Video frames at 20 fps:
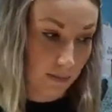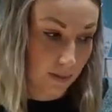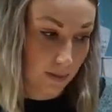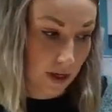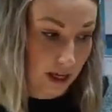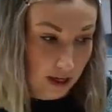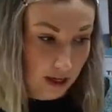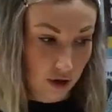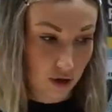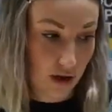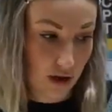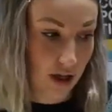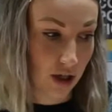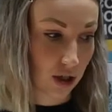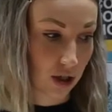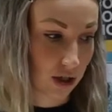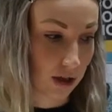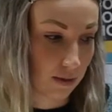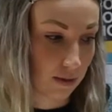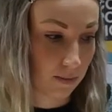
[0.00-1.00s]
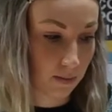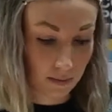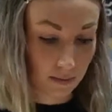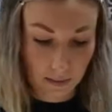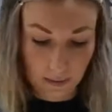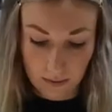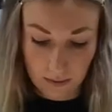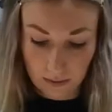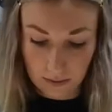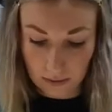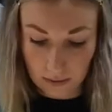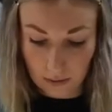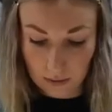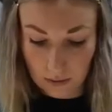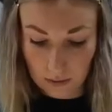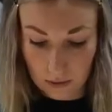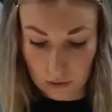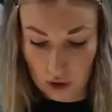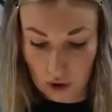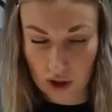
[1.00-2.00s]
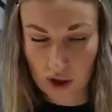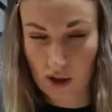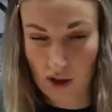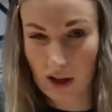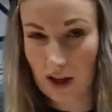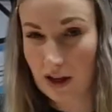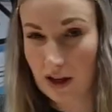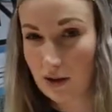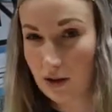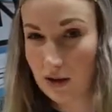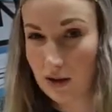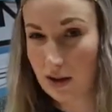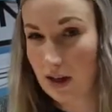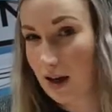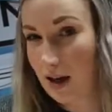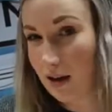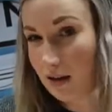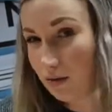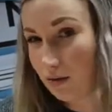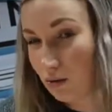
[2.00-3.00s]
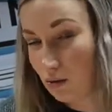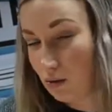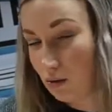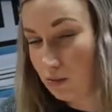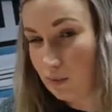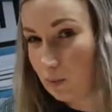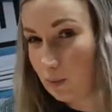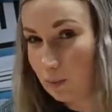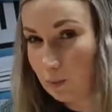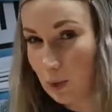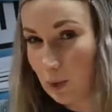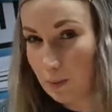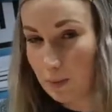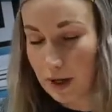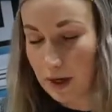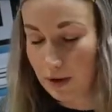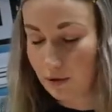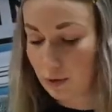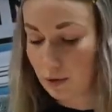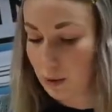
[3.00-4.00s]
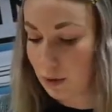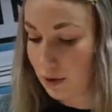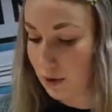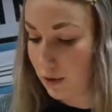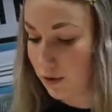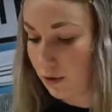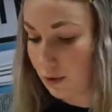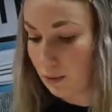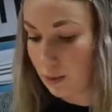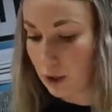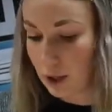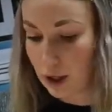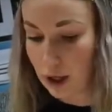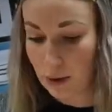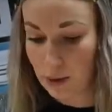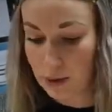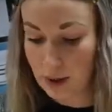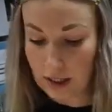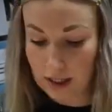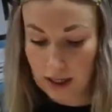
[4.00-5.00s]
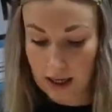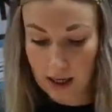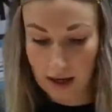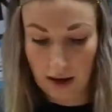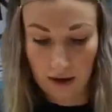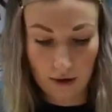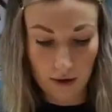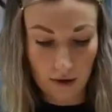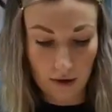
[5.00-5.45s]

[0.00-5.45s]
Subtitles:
illustration, just so that it doesn't get all bumpy from the glue underneath.